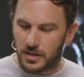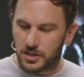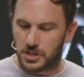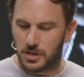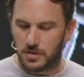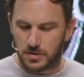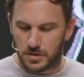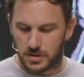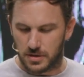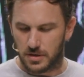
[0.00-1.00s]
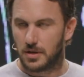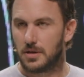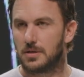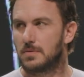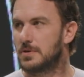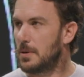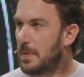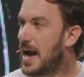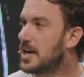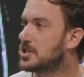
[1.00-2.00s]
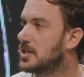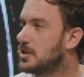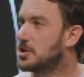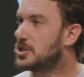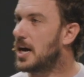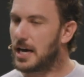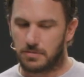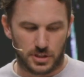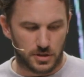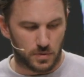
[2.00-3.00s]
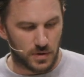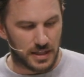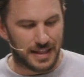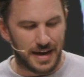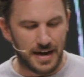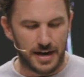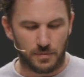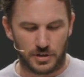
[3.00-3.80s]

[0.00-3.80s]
issues, when your passion and your jobs just won't align,